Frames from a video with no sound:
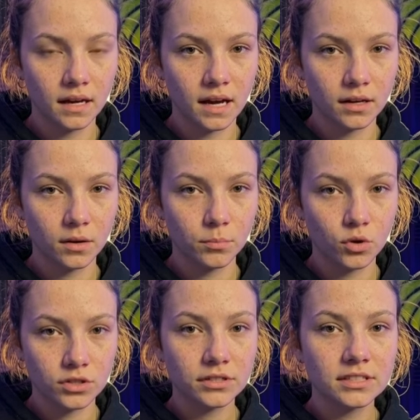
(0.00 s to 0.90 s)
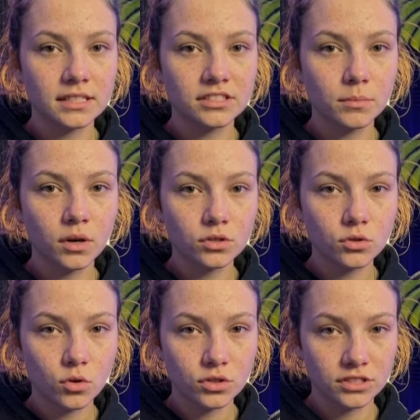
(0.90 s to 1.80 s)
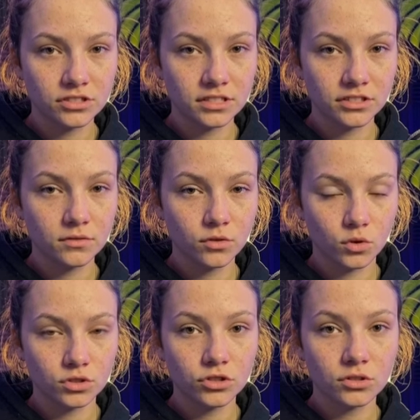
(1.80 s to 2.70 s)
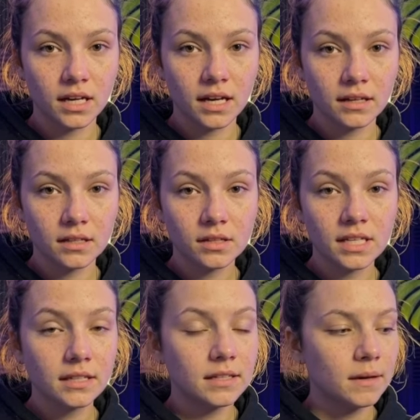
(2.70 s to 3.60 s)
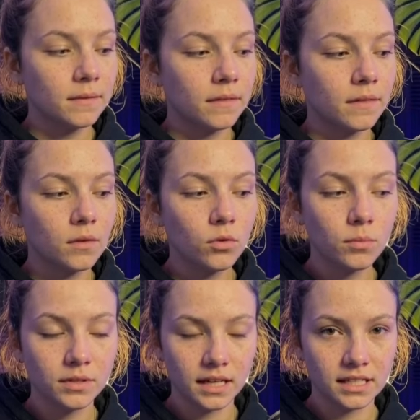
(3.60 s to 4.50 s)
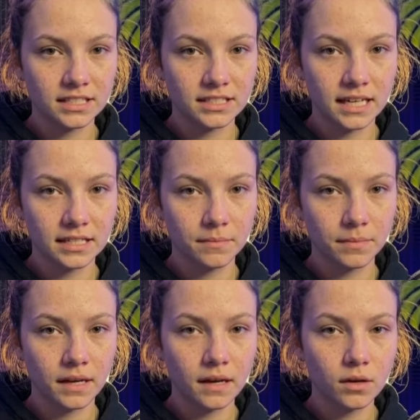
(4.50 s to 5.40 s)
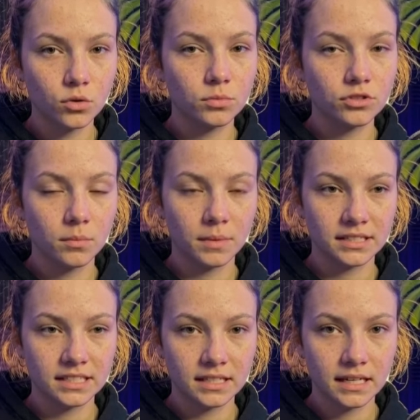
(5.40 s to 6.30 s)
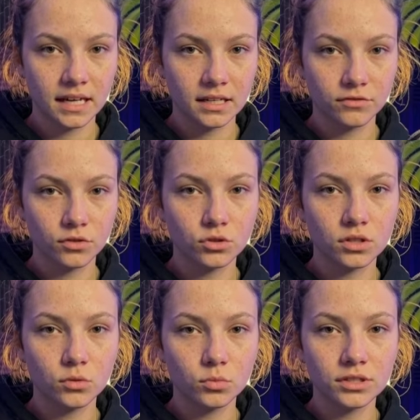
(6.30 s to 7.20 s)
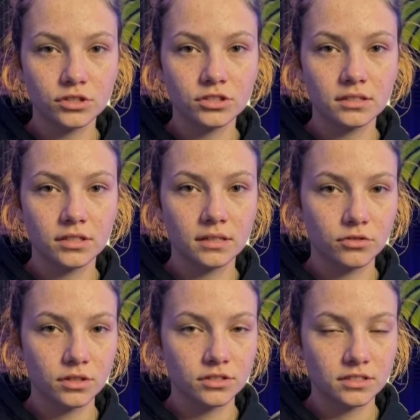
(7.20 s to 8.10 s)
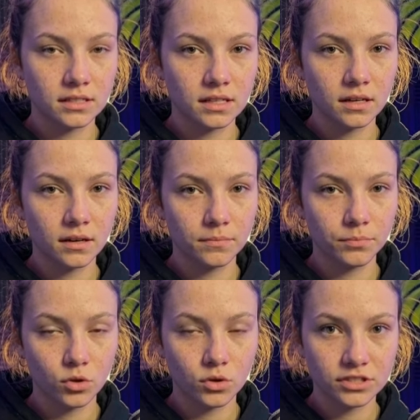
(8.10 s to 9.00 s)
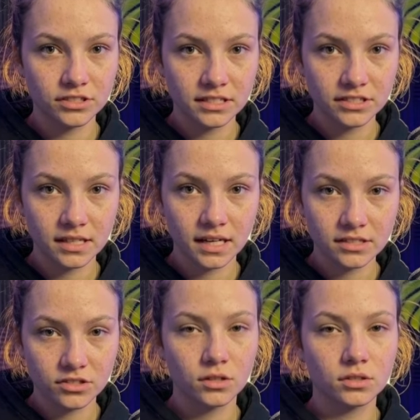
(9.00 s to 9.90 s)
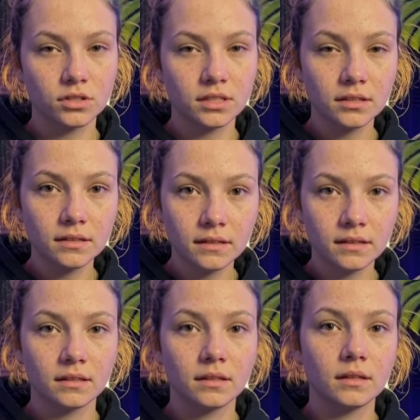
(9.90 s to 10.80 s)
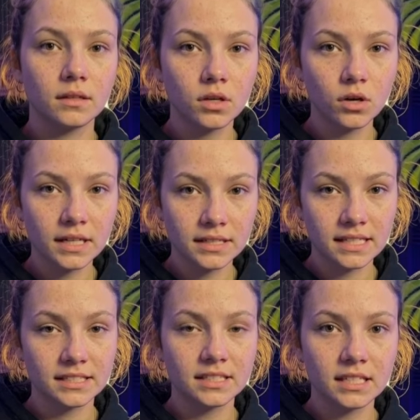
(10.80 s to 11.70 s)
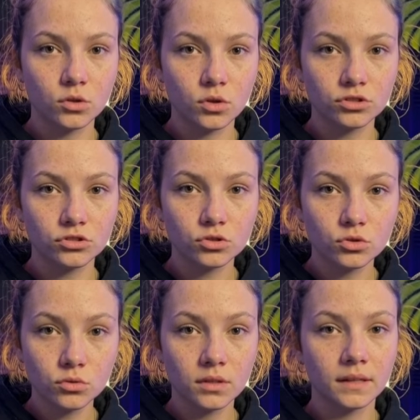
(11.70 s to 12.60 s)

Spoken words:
Other important things about your courses is, of course, you can create groups, like I said. Groups are basically like a folder with different courses inside. So you can call it, let's say, course 2.